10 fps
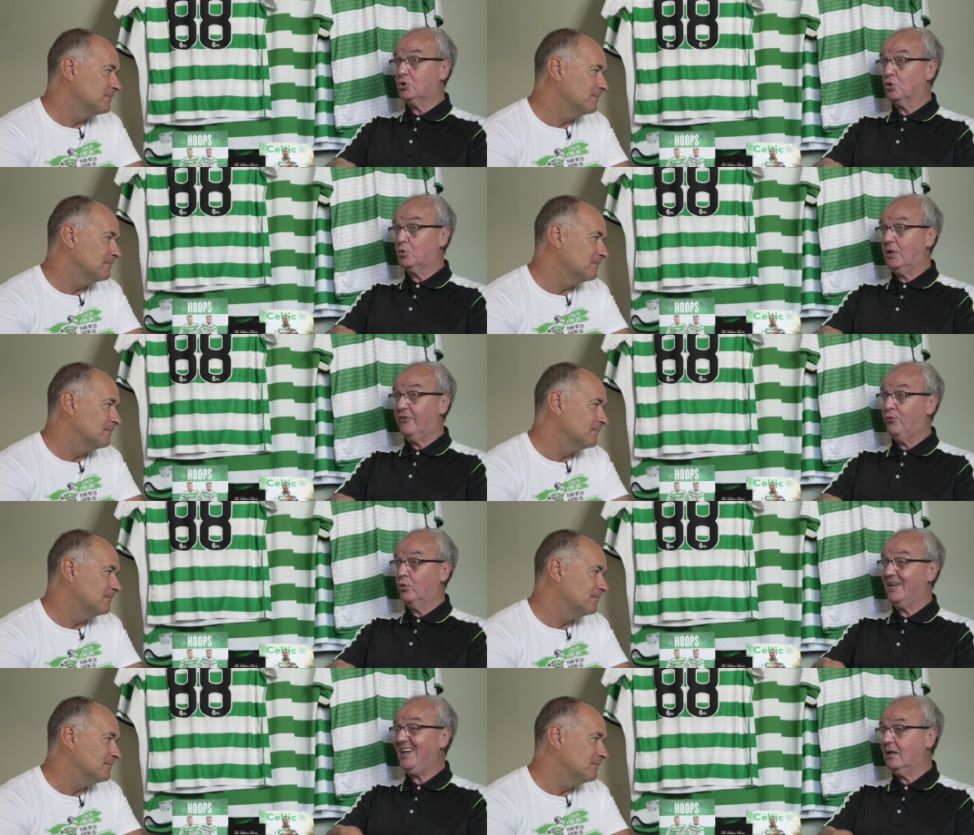Speaker 1: scored
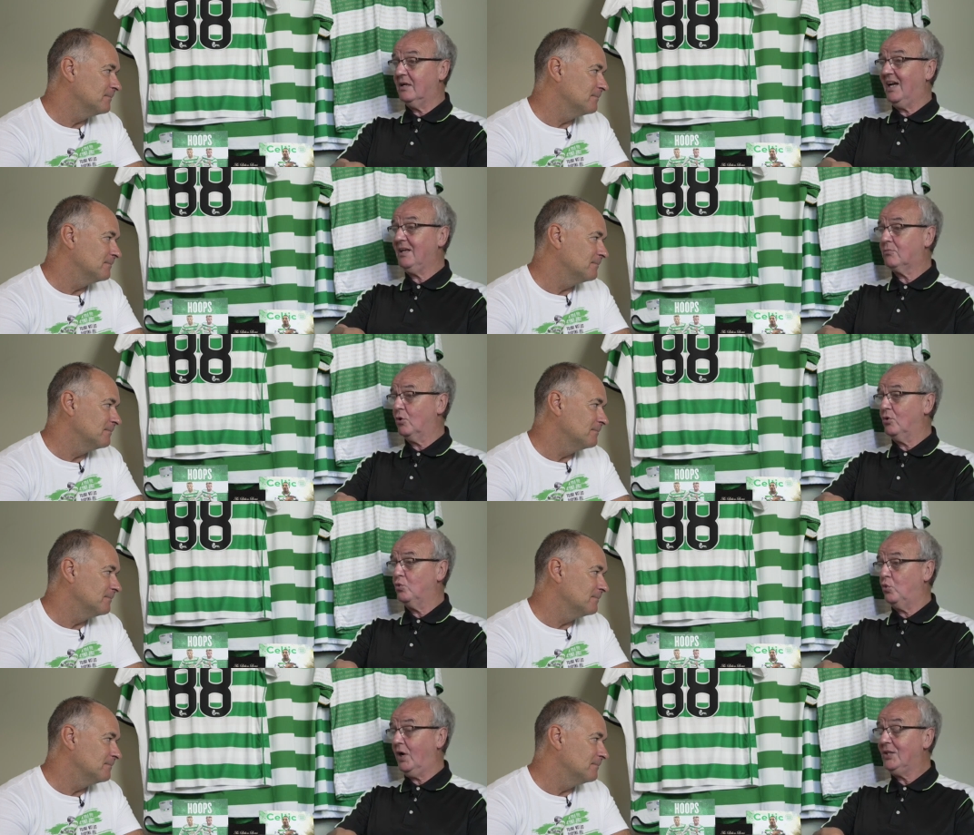24. And I,
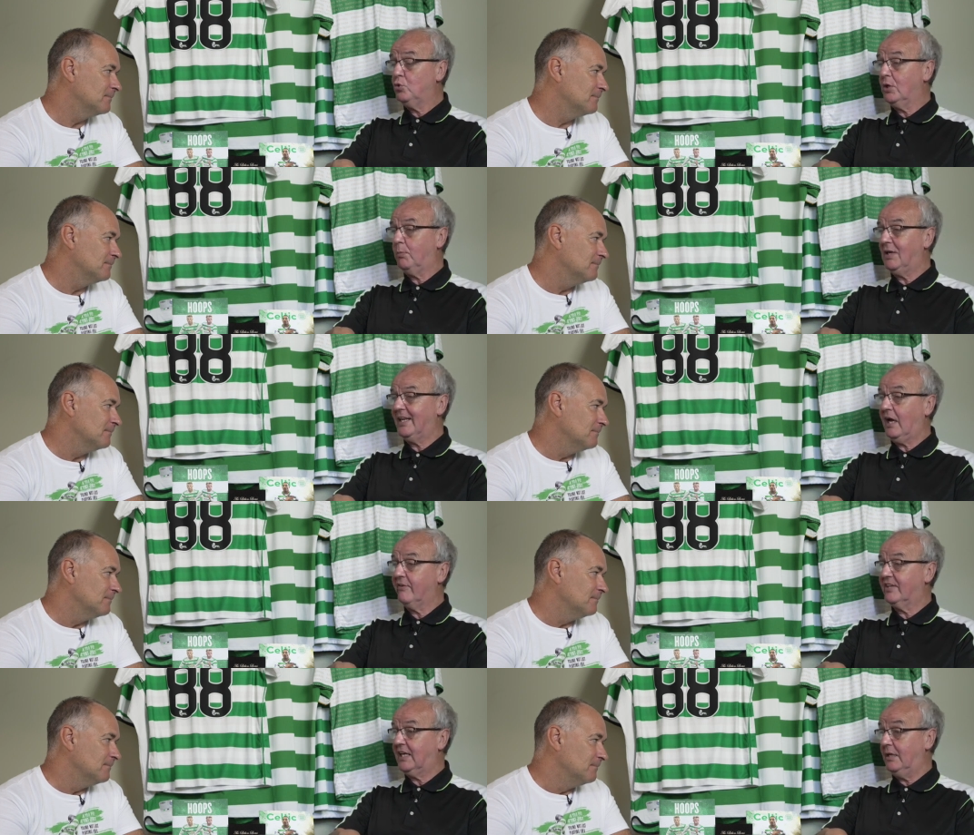I, I'd only played
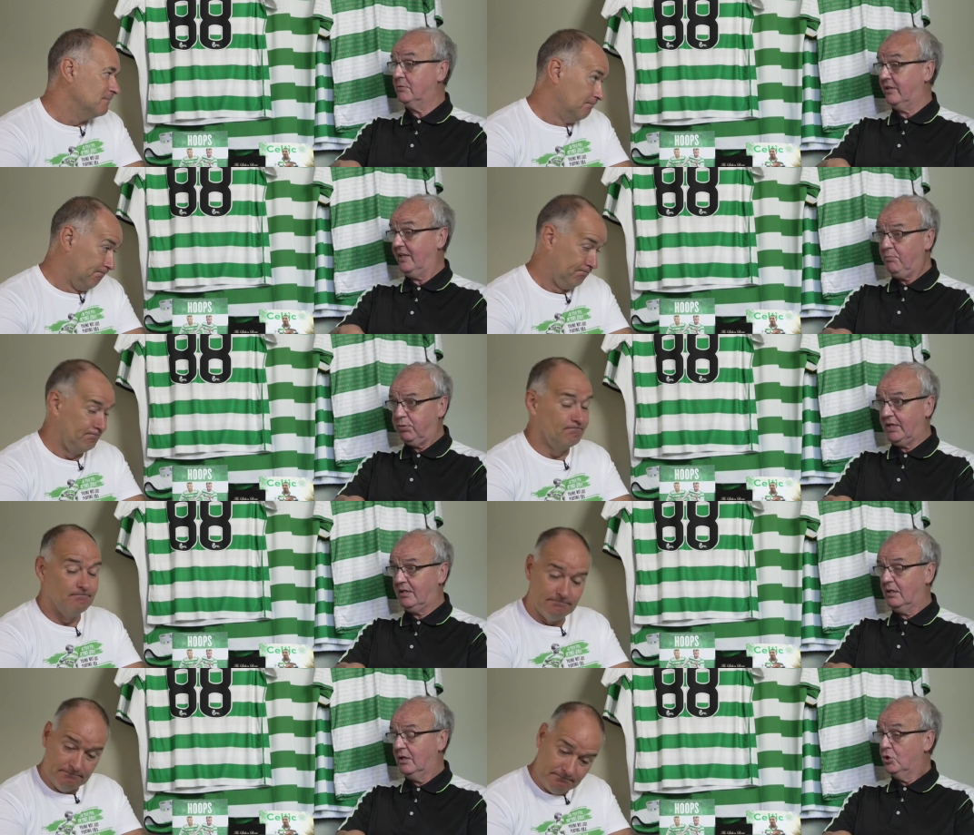half the games that they
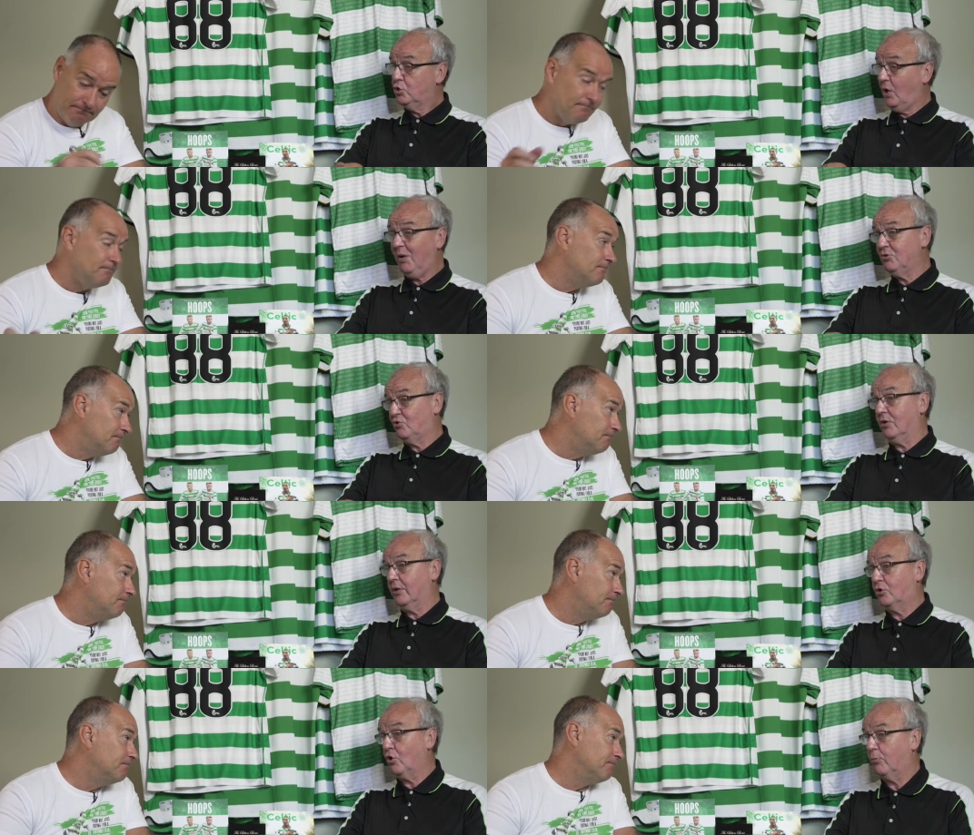played. So I was
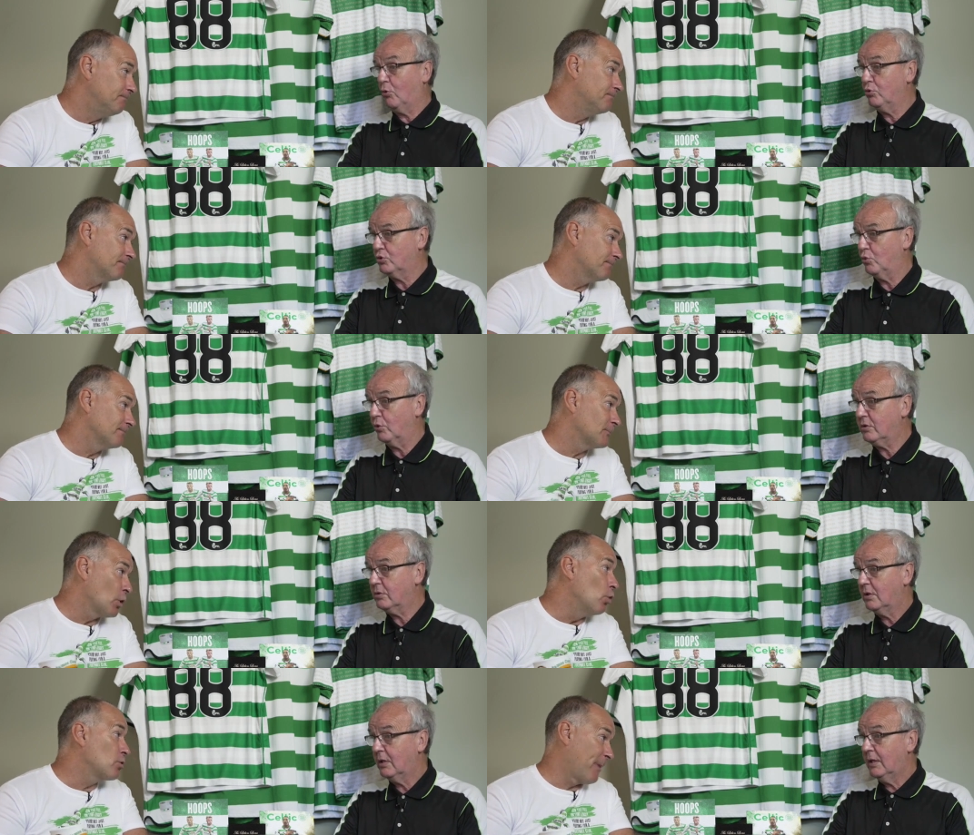really the top goal scorer.
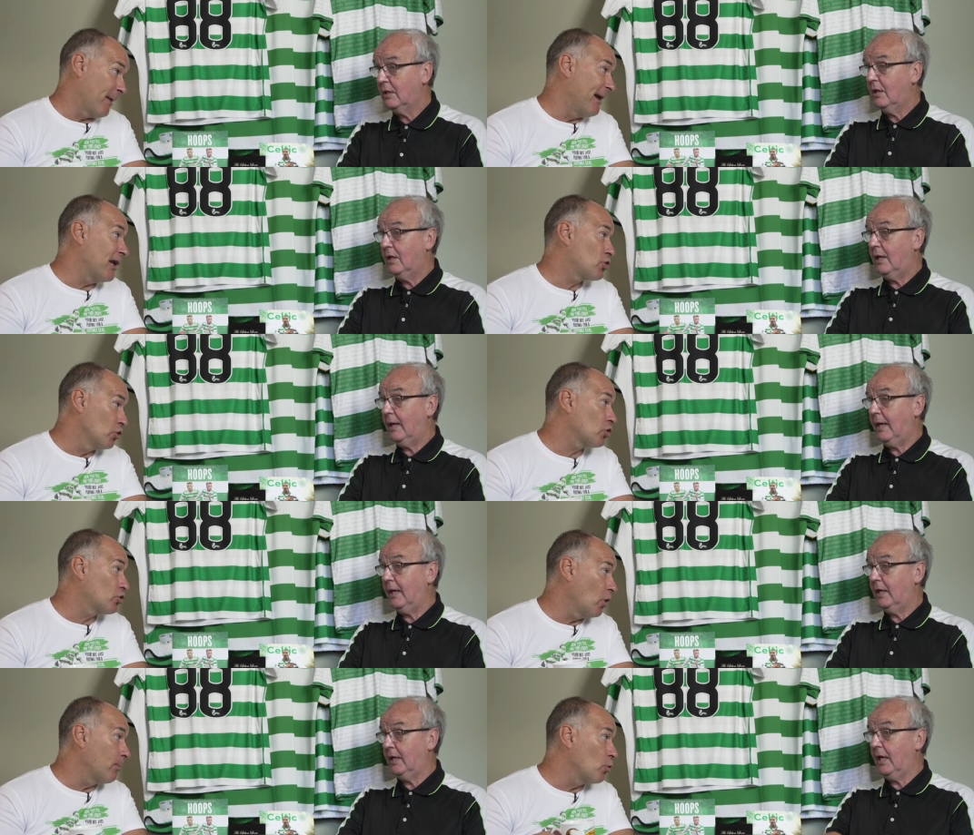Goals
Speaker 2: per minute, you're the
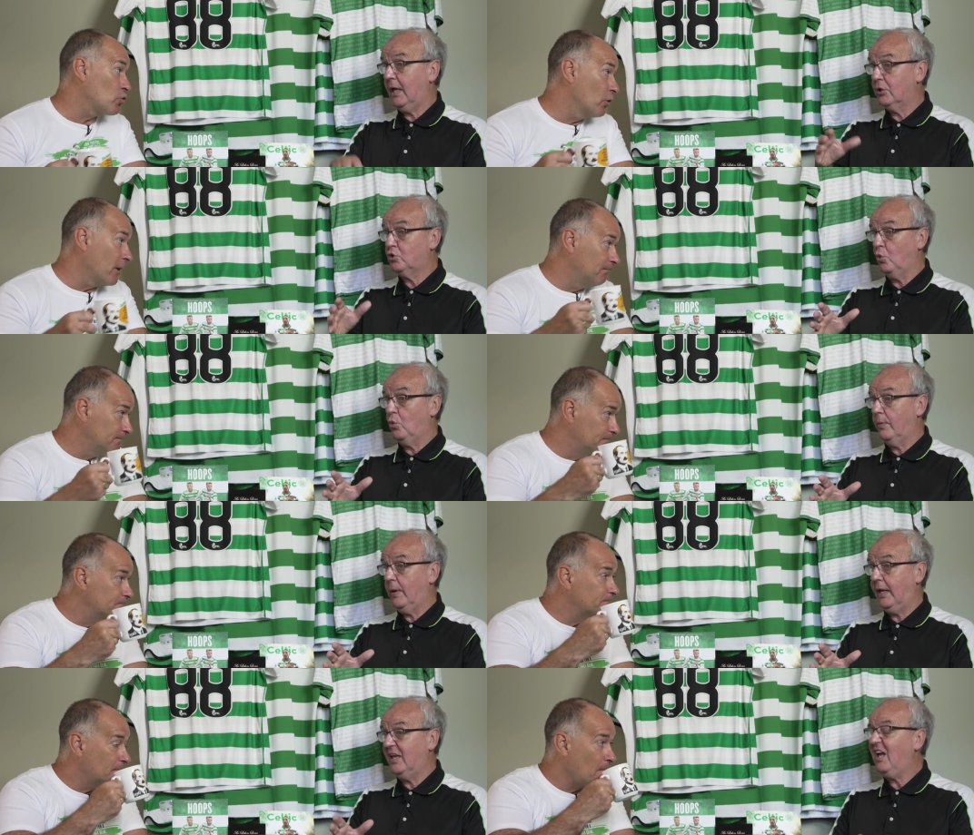top goal scorer. So,
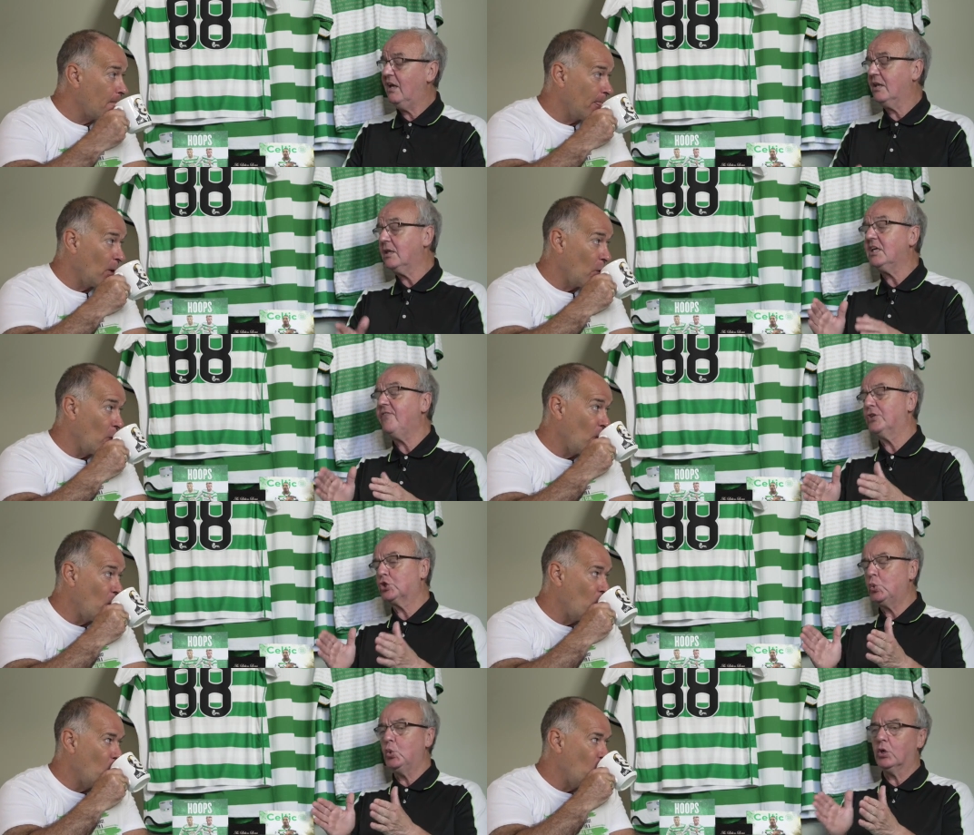
Speaker 1: and I think if you
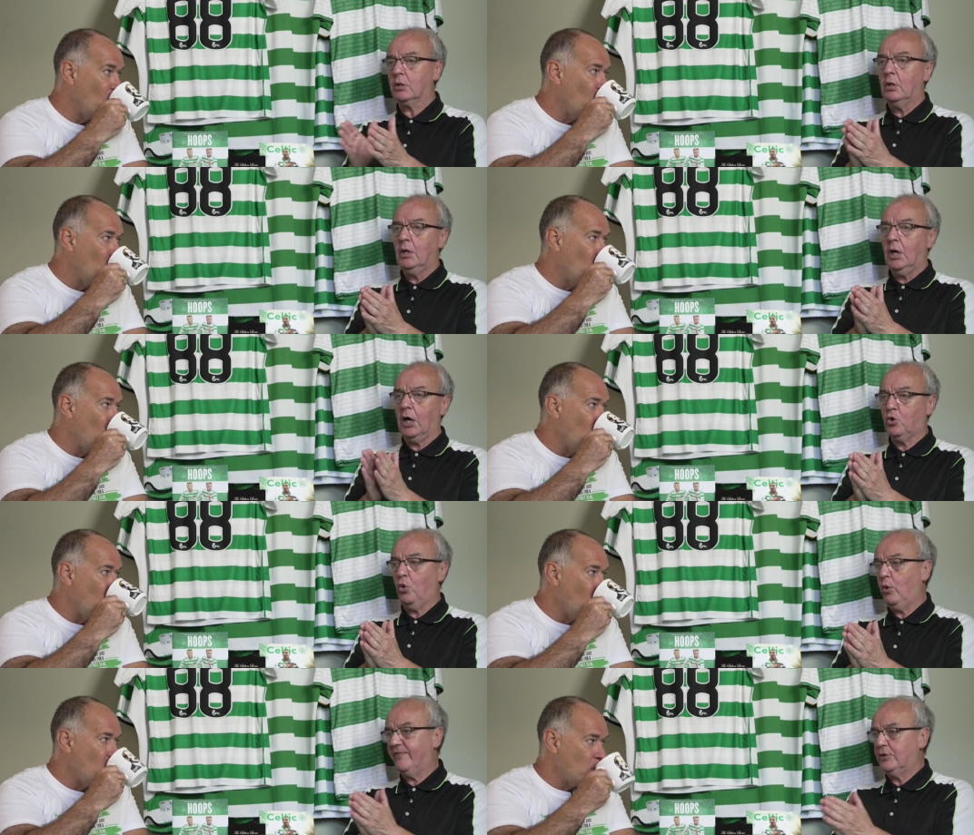score a
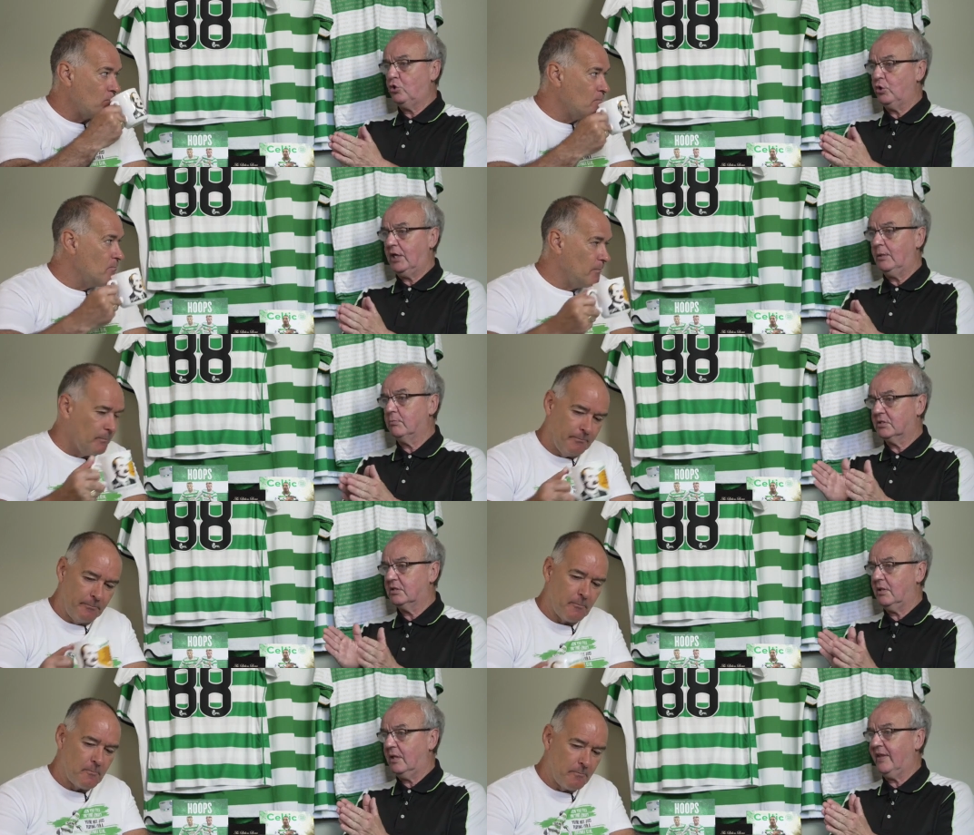goal every two
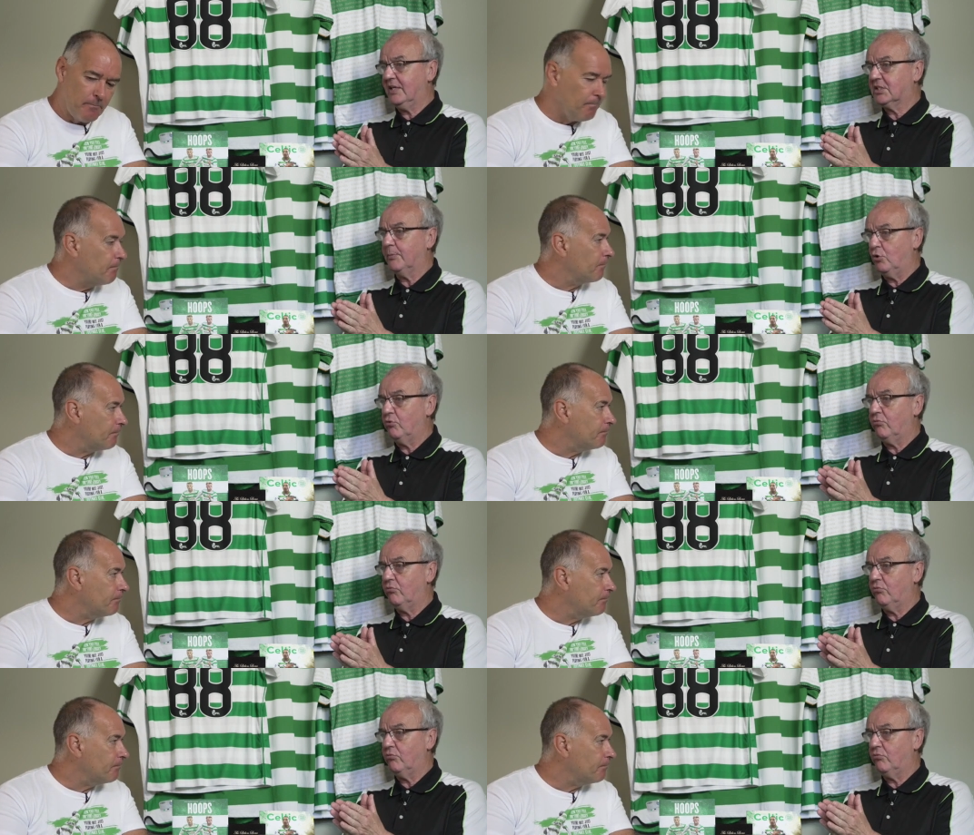games, that's about